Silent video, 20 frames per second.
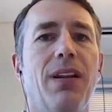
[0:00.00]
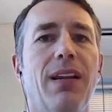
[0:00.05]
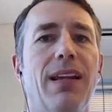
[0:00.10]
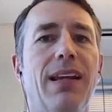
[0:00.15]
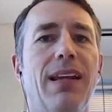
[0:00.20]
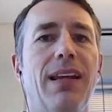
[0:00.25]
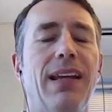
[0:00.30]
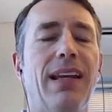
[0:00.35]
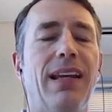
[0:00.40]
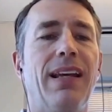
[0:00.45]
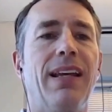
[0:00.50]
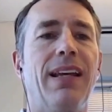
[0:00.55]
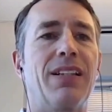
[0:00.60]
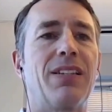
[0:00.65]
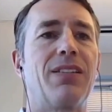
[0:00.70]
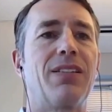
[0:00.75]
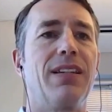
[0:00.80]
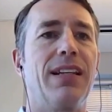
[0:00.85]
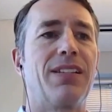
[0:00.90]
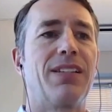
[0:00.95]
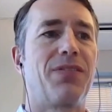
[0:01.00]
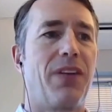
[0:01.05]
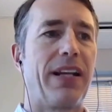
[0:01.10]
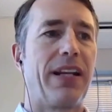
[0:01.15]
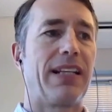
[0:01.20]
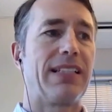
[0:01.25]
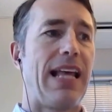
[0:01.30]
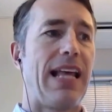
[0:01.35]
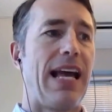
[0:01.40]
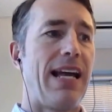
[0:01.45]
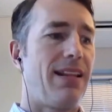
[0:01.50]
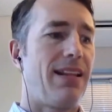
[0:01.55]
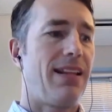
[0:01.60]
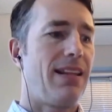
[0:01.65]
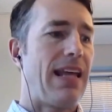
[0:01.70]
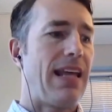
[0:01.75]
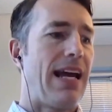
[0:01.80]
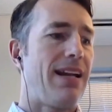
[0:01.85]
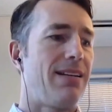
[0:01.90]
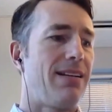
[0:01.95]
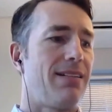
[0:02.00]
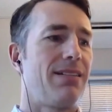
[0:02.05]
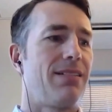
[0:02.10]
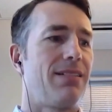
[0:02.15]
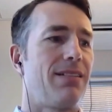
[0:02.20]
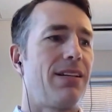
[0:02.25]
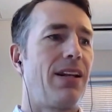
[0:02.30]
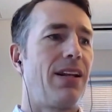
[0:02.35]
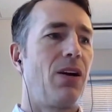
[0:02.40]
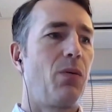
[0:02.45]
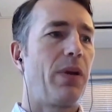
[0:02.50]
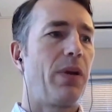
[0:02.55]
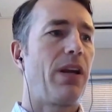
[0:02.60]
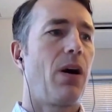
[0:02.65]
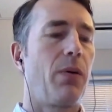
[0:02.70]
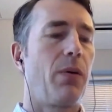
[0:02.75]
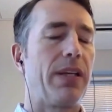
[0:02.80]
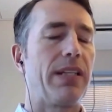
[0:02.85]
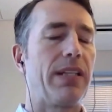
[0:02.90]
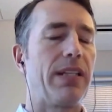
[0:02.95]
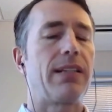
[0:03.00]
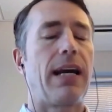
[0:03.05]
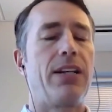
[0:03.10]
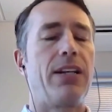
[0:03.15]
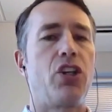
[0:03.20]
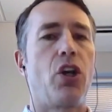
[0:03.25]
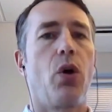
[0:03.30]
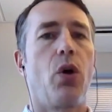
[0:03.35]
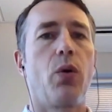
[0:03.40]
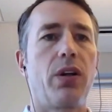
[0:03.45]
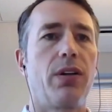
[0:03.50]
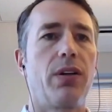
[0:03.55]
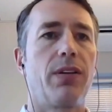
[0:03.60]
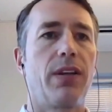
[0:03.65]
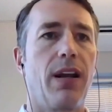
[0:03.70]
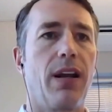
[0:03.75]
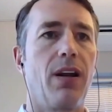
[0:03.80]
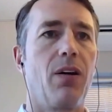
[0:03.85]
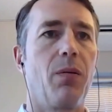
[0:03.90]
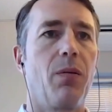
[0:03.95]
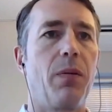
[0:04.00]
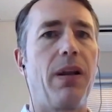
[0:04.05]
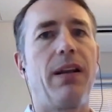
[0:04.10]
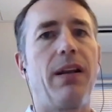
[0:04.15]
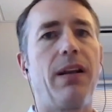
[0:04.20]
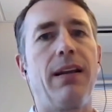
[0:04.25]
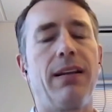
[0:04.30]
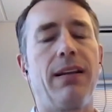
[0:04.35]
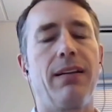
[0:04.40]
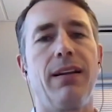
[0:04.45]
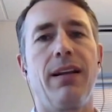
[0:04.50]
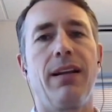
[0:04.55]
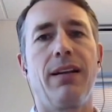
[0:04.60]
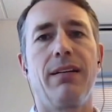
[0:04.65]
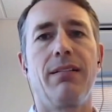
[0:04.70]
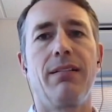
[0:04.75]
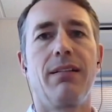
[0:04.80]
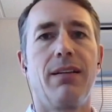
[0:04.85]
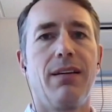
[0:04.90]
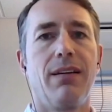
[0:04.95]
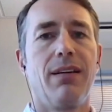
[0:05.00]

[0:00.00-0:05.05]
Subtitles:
Well, it's funny because that I joke, and